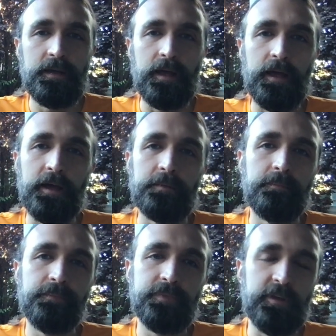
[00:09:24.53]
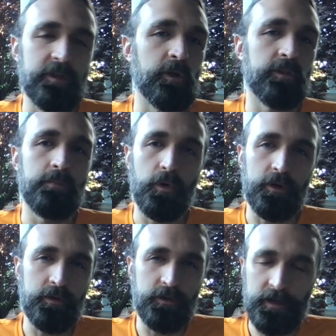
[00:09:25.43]
You know, the more
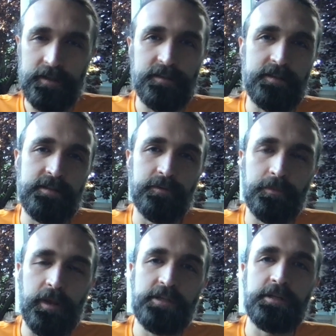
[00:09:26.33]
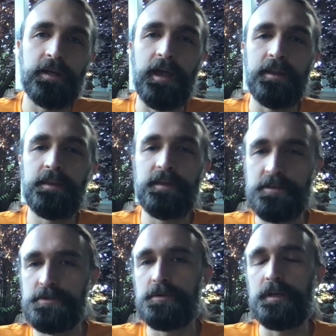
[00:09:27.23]
you look into this information and kind of the
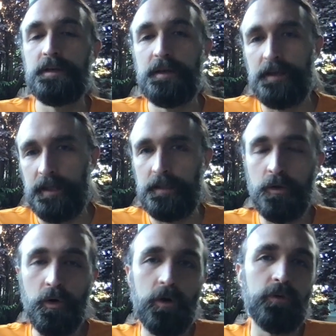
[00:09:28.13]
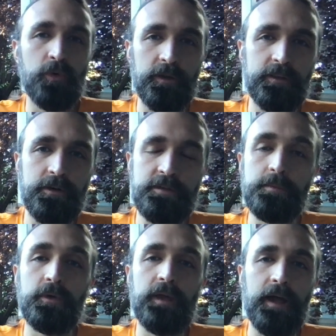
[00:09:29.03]
history and lore of where the
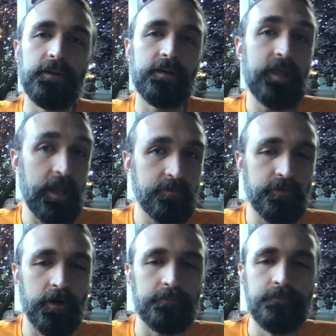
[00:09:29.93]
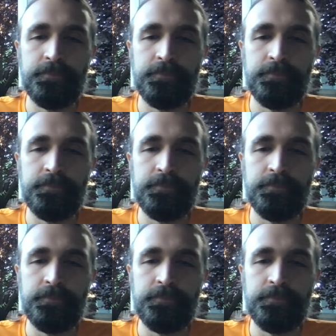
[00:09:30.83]
13-moon calendar came from.